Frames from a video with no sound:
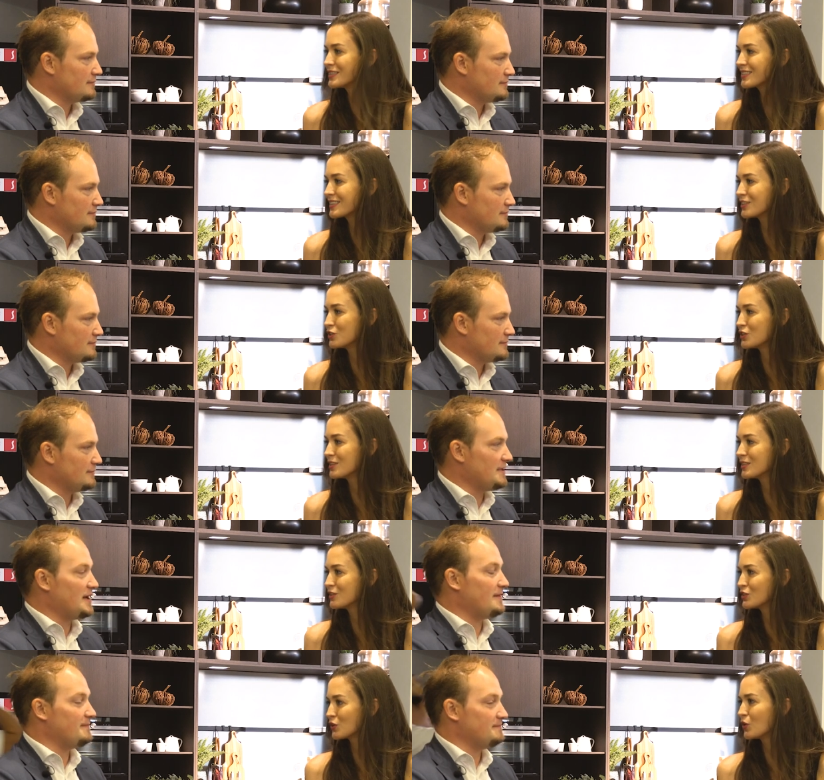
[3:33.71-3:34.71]
Speaker 1: in this
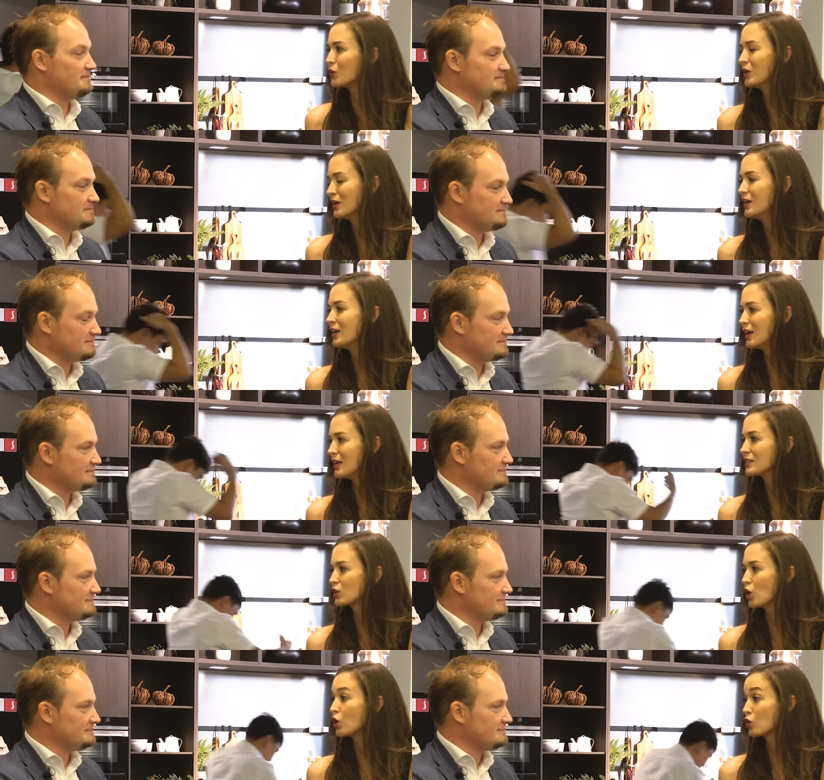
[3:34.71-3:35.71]
kitchen. Yeah. So
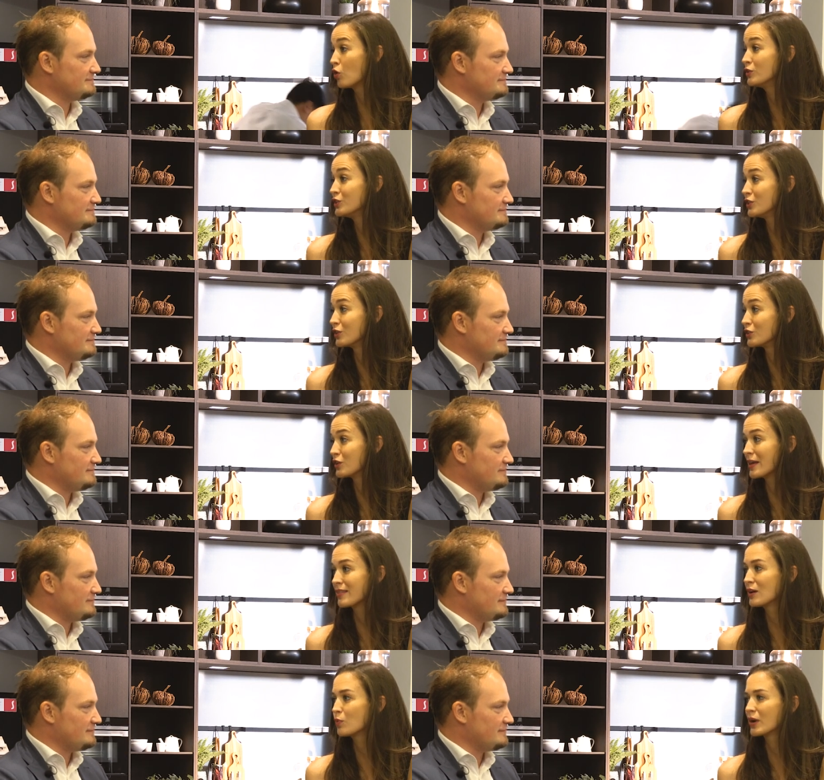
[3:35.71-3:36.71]
it's a lot cozier. So
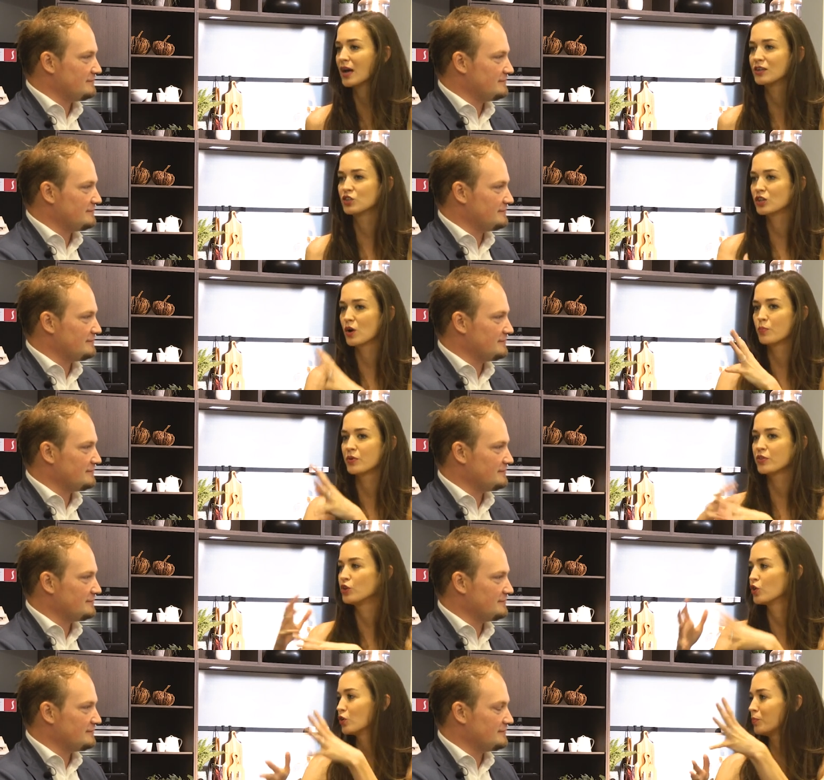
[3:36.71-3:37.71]
I think we're catching up
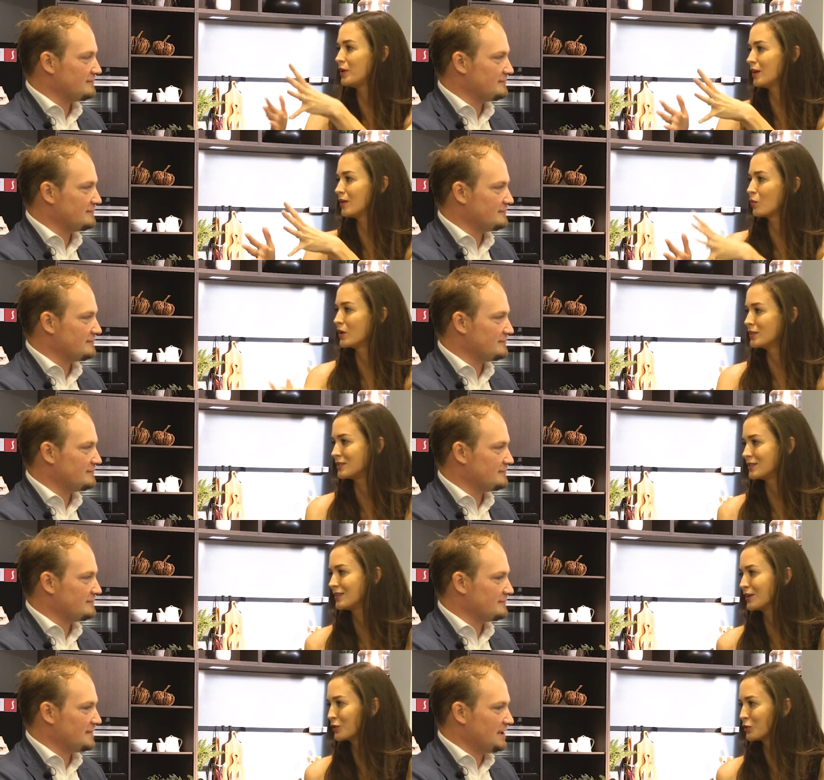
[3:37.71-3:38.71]
with the European ways
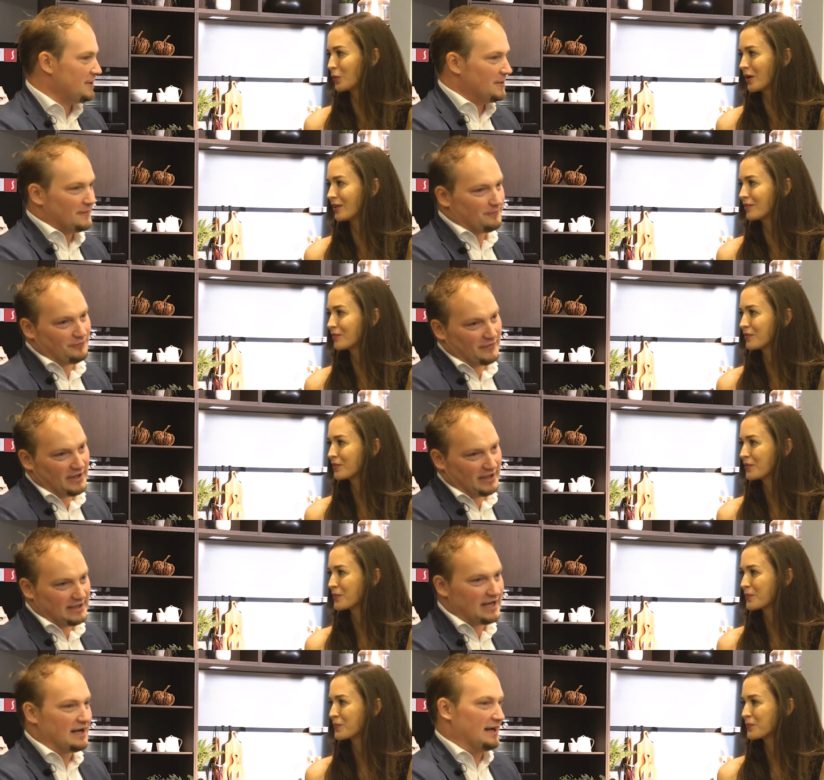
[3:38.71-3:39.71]
here in Dubai.
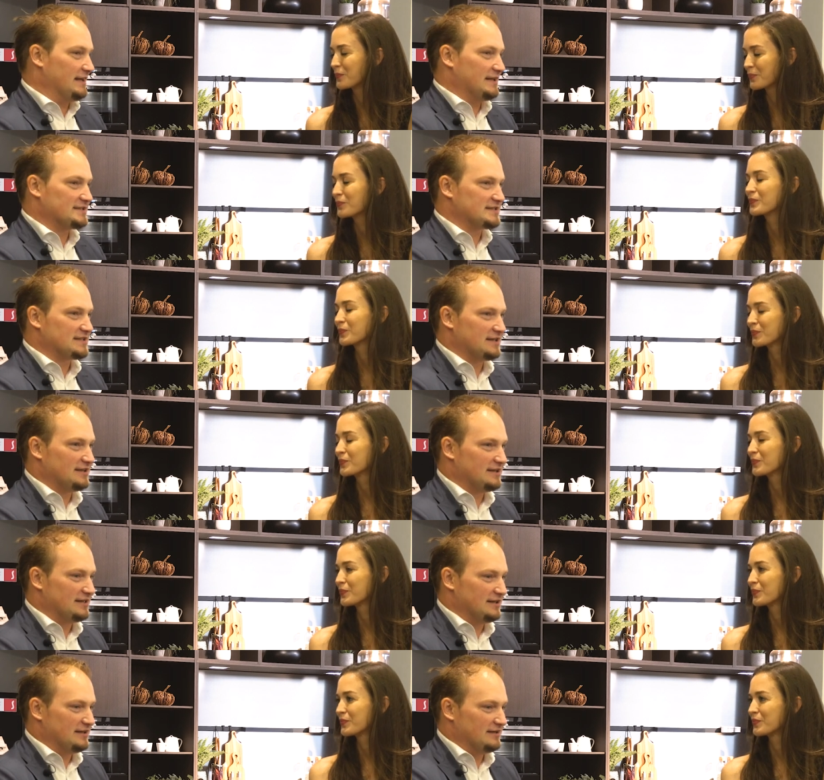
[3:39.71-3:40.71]
Speaker 2: Yeah, it is uh,
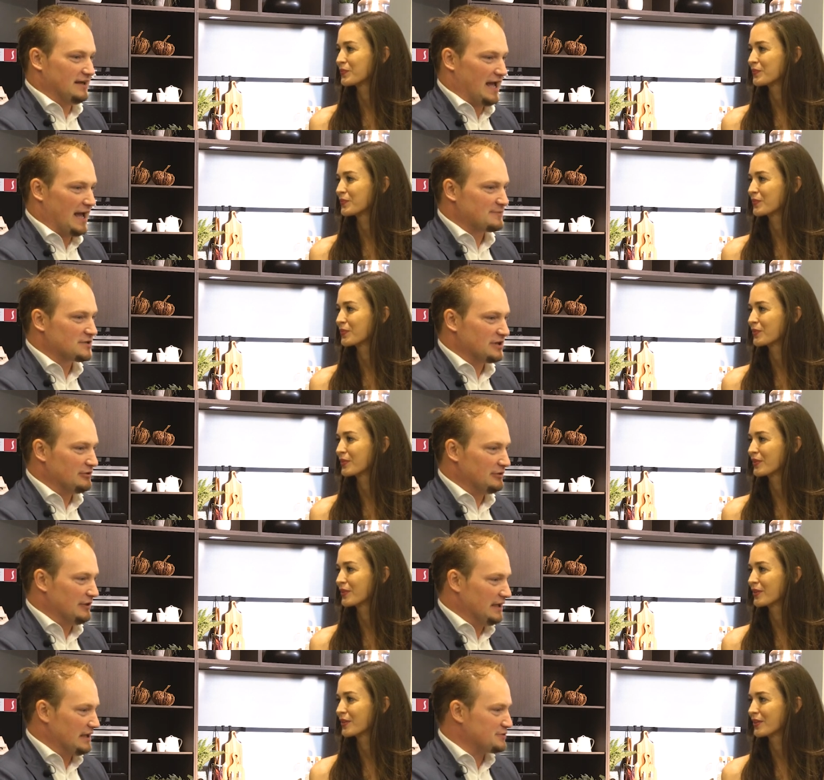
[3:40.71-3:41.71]

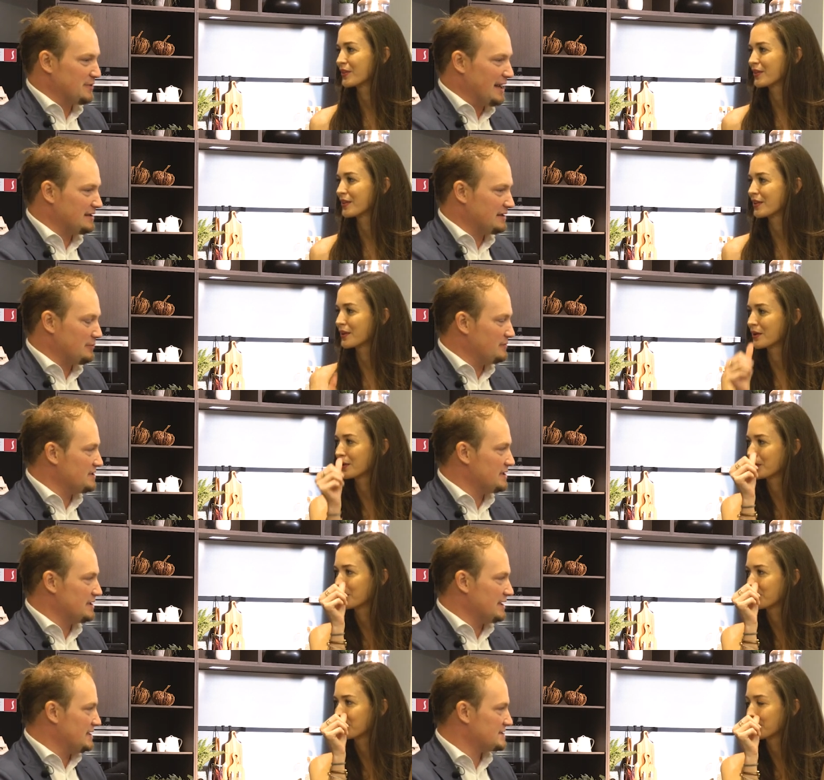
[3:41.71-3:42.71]
absolutely a trend that we
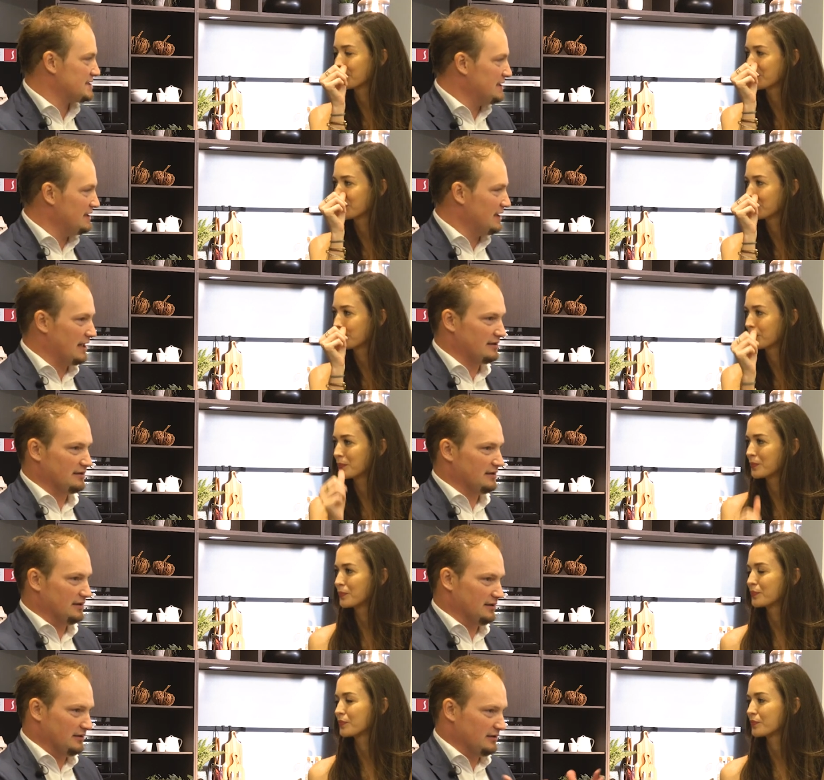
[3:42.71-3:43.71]
can see and
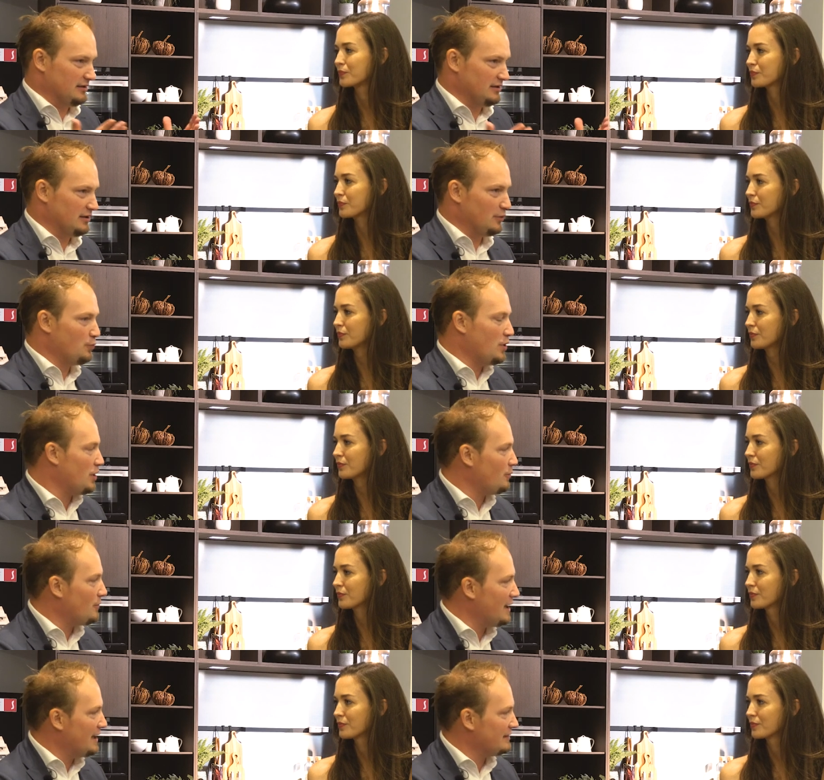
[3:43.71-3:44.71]
uh, uh
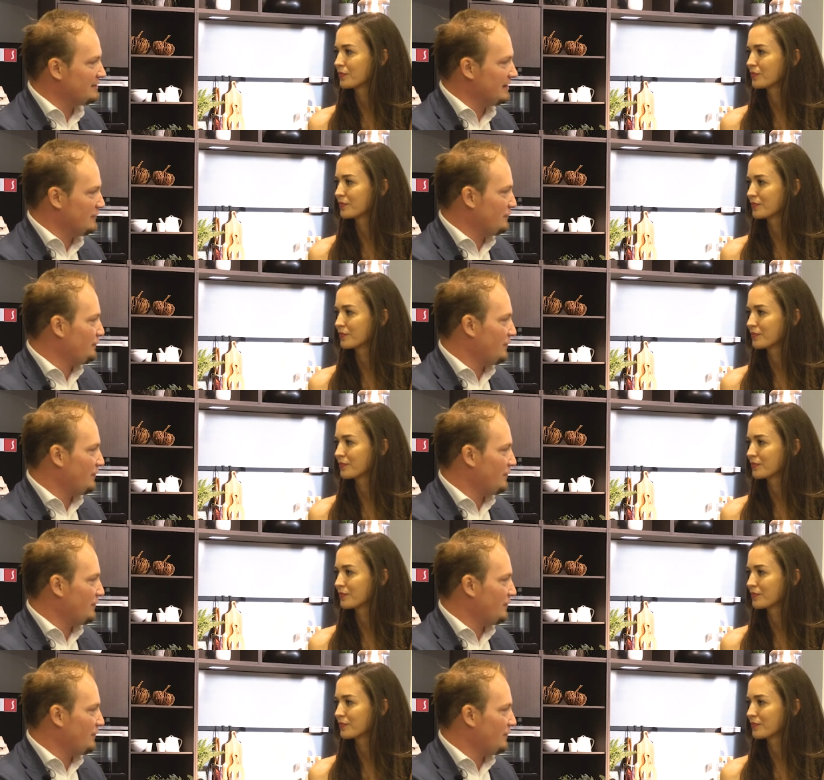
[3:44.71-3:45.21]
worldwide and